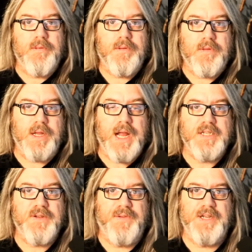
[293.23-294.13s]
the
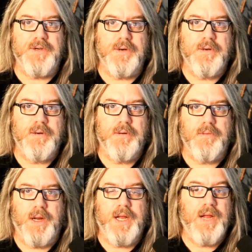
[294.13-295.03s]
next feature,
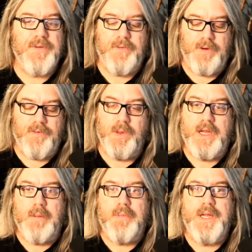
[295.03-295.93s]
right? Even if we've only
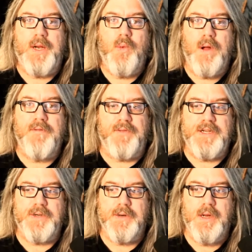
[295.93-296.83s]
completed one
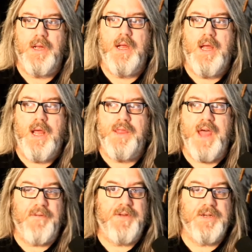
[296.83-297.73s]
feature,
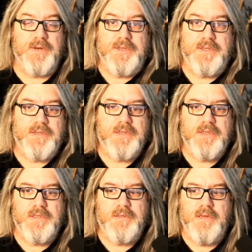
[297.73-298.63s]
that feature is
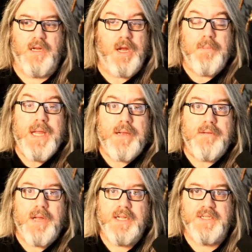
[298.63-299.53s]
complete.
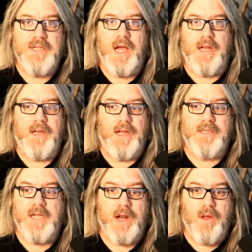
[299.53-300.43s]
It's done.
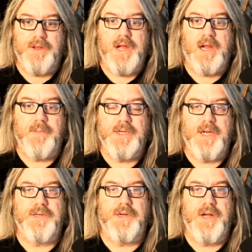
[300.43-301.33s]
It's got all the
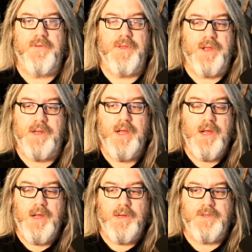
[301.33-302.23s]
documentation and everything,
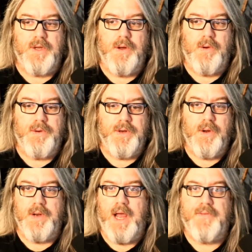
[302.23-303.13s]
so you
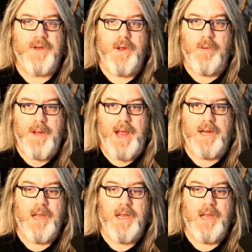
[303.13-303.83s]
don't have to go back.